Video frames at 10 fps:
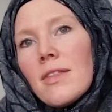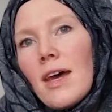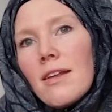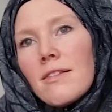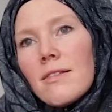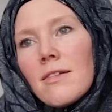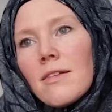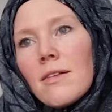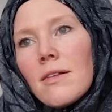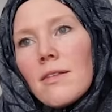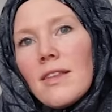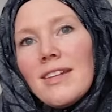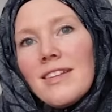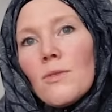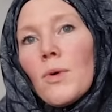that
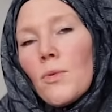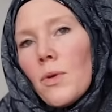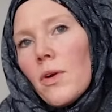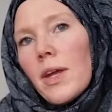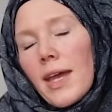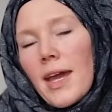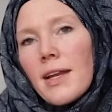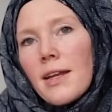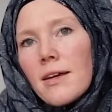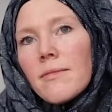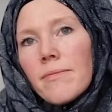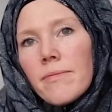they did when we were in Canada.